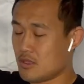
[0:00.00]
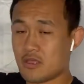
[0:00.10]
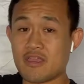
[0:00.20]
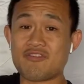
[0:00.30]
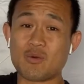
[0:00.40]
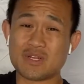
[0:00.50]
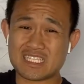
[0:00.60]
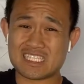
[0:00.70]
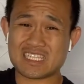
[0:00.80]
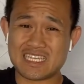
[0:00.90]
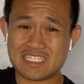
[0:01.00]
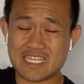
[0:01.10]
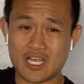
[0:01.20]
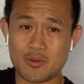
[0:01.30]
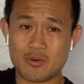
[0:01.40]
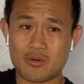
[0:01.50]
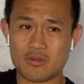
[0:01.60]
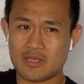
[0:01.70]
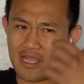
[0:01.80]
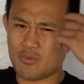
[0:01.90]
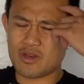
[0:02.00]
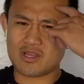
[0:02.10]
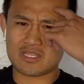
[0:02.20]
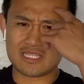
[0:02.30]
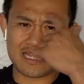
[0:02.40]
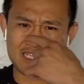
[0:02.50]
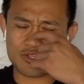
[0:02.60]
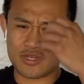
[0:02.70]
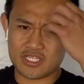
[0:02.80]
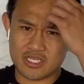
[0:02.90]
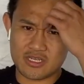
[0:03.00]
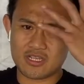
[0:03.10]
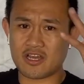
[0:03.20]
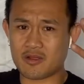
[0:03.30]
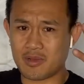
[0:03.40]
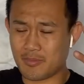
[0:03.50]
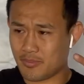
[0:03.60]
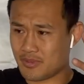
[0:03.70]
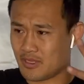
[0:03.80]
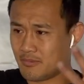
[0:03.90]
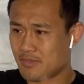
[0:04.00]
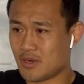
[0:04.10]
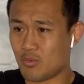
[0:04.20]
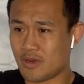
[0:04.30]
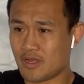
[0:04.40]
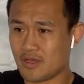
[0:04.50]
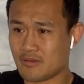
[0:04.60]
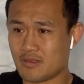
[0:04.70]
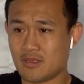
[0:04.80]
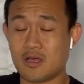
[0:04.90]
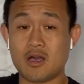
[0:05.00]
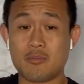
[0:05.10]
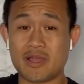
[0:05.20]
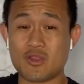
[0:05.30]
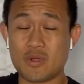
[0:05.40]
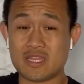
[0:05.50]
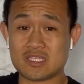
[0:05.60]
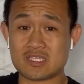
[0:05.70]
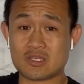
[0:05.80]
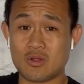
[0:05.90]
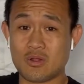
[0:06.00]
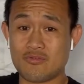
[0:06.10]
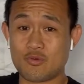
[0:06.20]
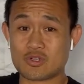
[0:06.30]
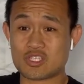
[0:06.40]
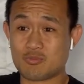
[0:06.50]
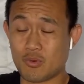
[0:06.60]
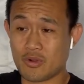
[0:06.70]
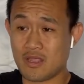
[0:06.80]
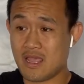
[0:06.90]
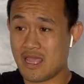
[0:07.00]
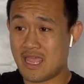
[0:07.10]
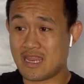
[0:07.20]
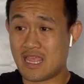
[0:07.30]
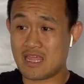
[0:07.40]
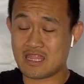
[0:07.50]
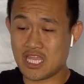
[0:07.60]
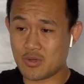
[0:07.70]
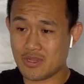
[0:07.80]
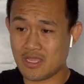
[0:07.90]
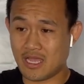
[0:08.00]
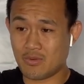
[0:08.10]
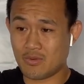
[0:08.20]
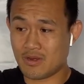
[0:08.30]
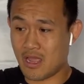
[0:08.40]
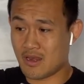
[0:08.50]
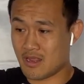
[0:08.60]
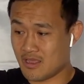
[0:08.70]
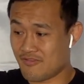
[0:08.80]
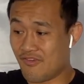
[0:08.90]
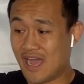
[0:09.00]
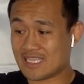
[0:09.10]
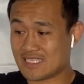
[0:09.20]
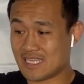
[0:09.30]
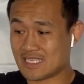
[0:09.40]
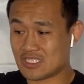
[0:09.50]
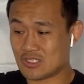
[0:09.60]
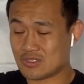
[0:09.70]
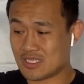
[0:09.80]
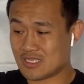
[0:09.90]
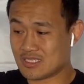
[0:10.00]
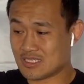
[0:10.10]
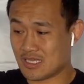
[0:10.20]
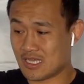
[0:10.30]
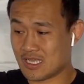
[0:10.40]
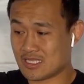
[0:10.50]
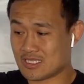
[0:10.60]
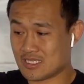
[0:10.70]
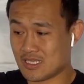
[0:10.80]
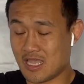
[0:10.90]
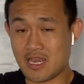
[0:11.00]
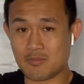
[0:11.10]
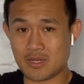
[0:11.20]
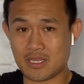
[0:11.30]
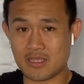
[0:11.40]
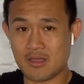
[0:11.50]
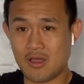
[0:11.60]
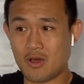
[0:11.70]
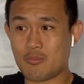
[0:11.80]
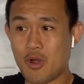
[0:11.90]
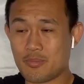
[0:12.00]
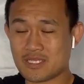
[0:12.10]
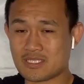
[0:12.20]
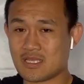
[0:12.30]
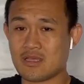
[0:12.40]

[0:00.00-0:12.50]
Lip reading: If I want a slicing elbow, like I want to cause a laceration, cut them up and whatnot, by the way, this is all for sport, and in theory I would advise against using this against anybody on purpose.